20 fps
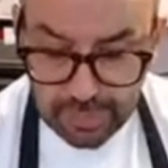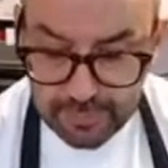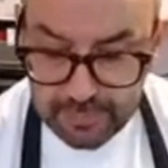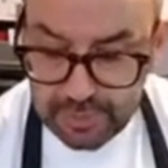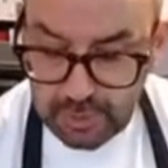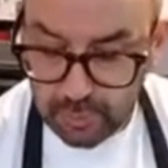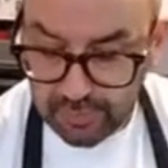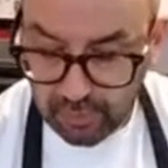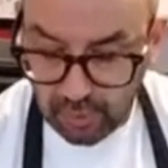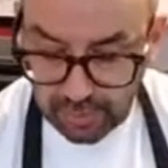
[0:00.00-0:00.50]

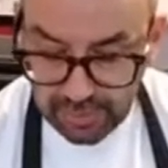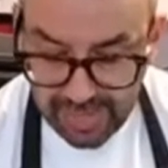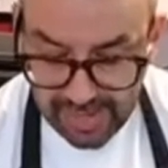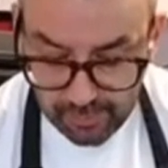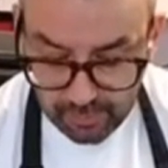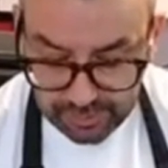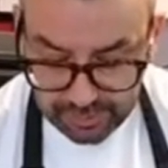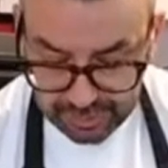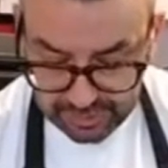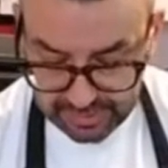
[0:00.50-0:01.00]
So we've got
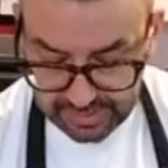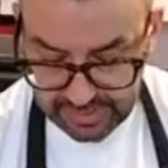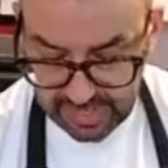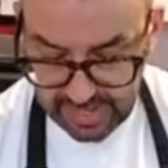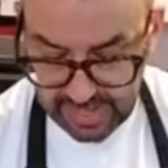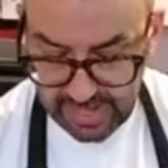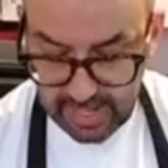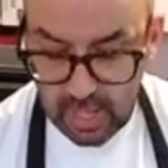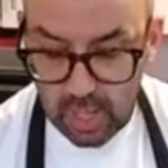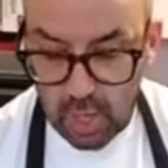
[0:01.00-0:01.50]
that one just
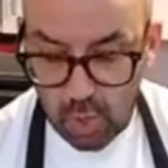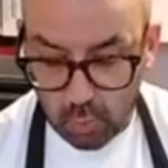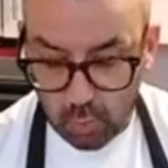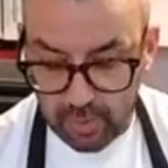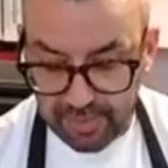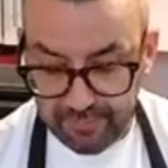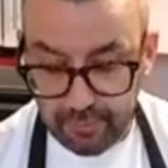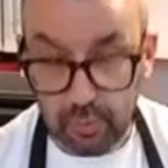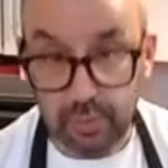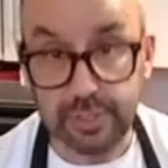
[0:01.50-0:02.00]
there.
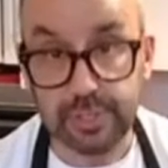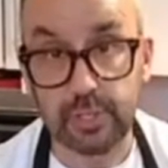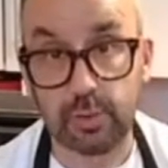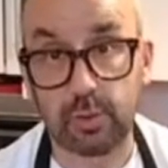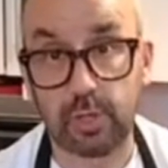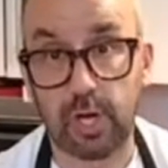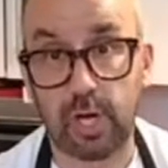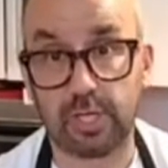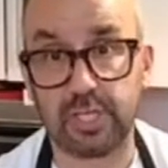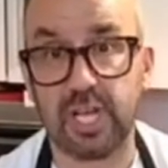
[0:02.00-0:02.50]
We've also
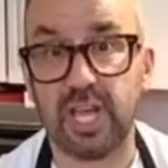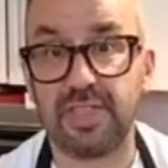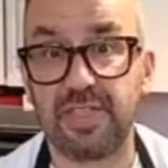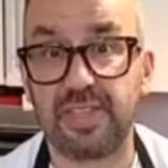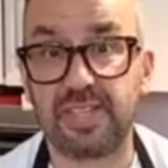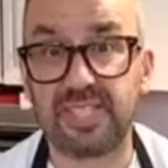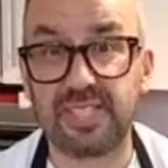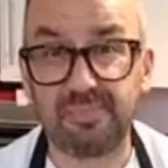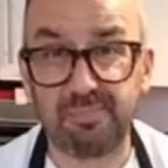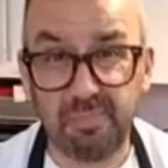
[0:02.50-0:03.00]
got
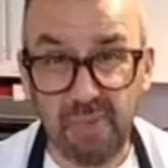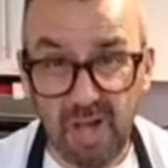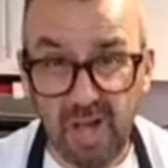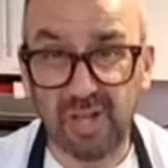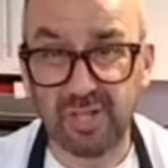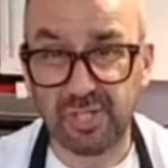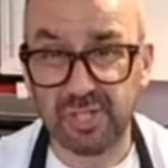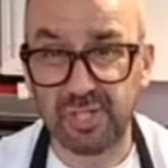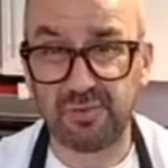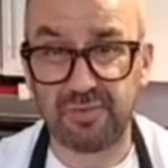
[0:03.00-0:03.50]
the
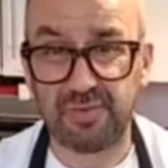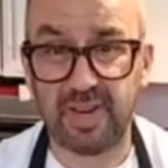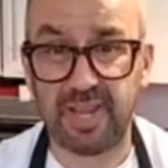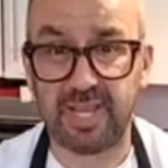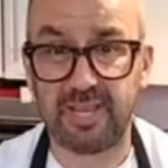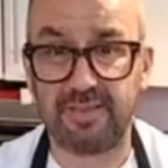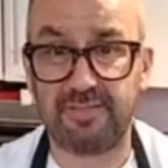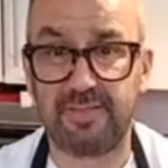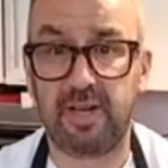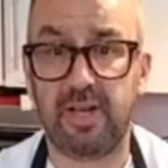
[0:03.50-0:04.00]
tomato
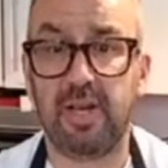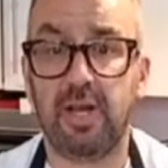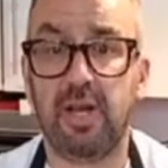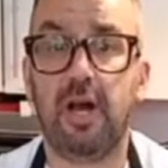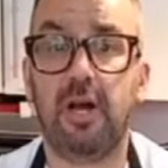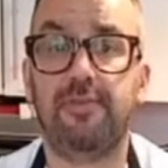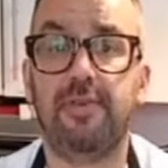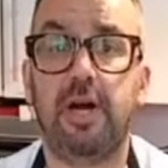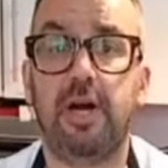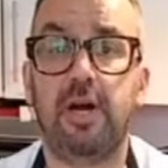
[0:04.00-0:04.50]
flavour
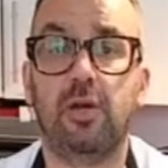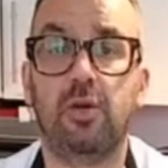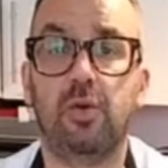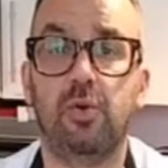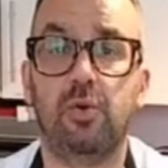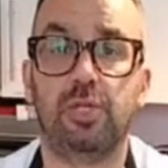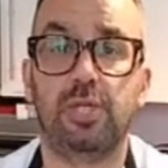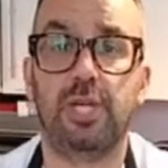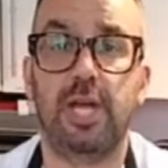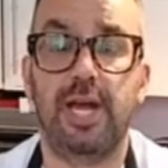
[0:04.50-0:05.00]
of our
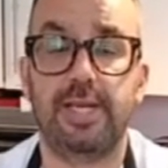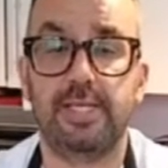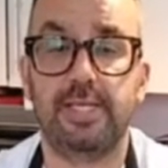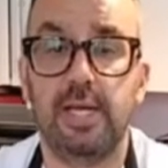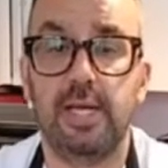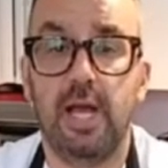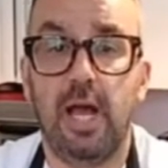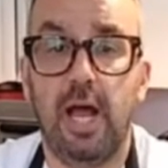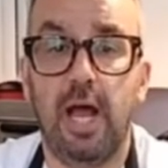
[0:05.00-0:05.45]
courgette